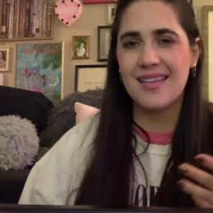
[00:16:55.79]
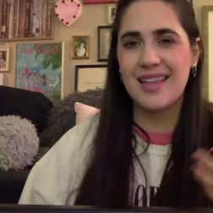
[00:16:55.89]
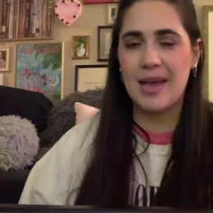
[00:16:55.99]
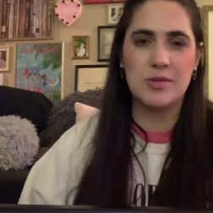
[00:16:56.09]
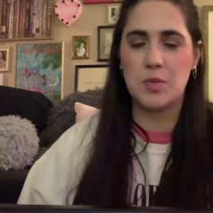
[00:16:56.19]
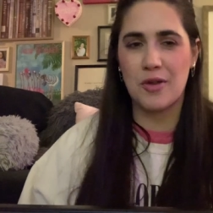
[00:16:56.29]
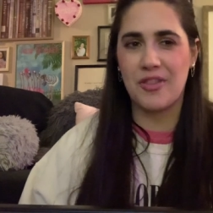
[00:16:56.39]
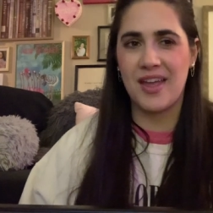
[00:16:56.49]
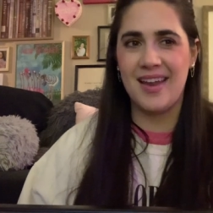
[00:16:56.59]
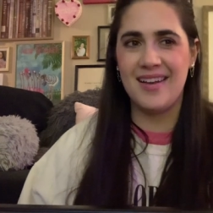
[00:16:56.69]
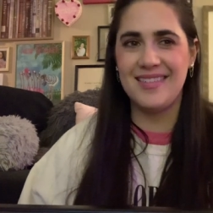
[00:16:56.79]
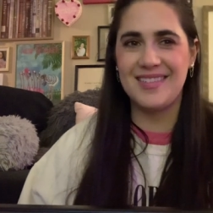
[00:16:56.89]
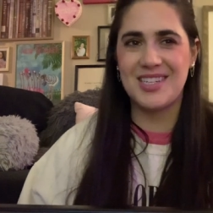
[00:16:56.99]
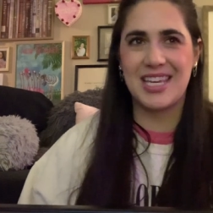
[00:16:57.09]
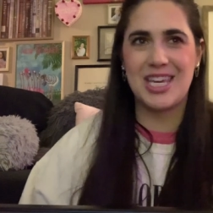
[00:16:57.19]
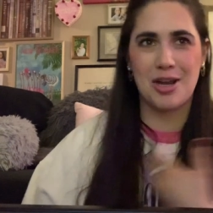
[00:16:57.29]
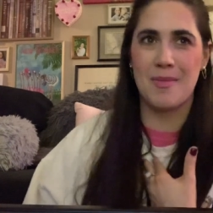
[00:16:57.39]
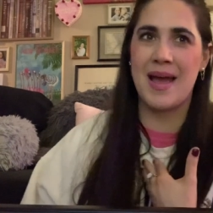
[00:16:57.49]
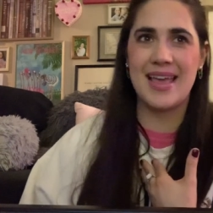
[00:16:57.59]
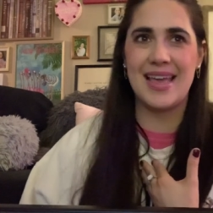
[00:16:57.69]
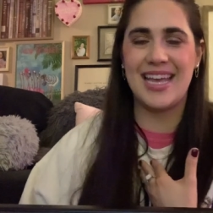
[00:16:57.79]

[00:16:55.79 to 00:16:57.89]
it was worth it to cure my